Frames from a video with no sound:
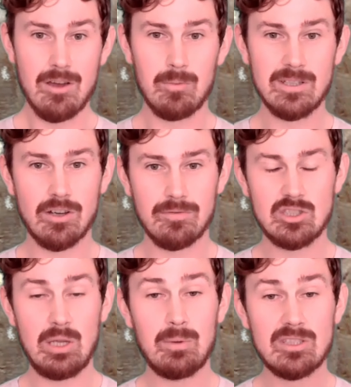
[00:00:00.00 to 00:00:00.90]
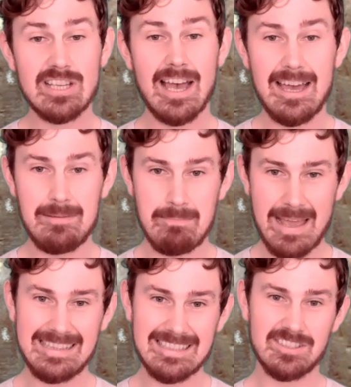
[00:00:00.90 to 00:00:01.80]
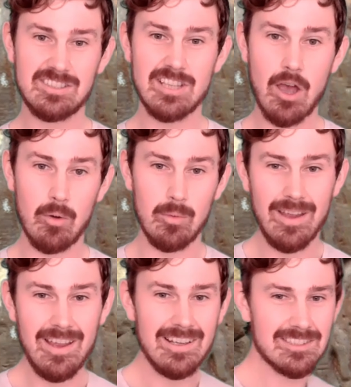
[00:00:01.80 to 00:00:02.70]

which obviously would turn men to stone.